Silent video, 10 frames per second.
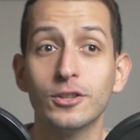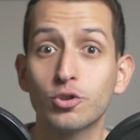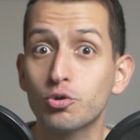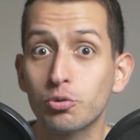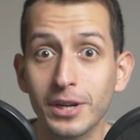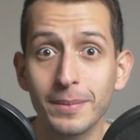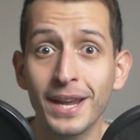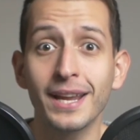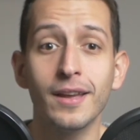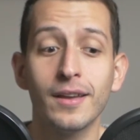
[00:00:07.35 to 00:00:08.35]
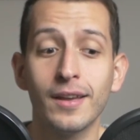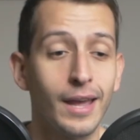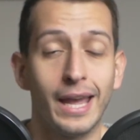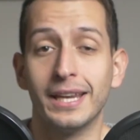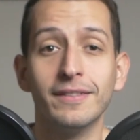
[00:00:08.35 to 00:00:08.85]
streaming,
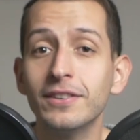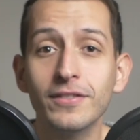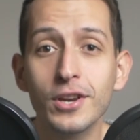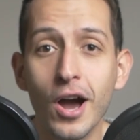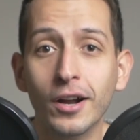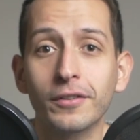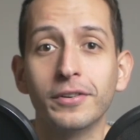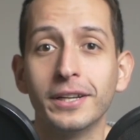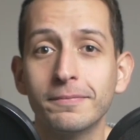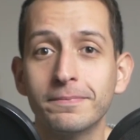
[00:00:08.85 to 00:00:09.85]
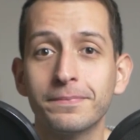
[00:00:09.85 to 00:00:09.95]
and even videography.